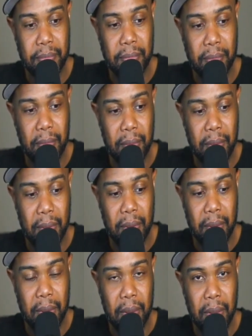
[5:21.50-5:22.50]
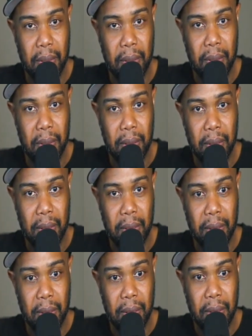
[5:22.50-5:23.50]

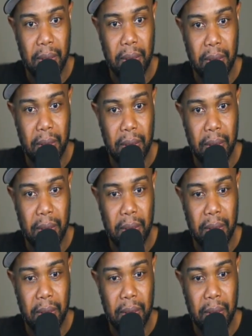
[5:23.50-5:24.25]
Nothing is said.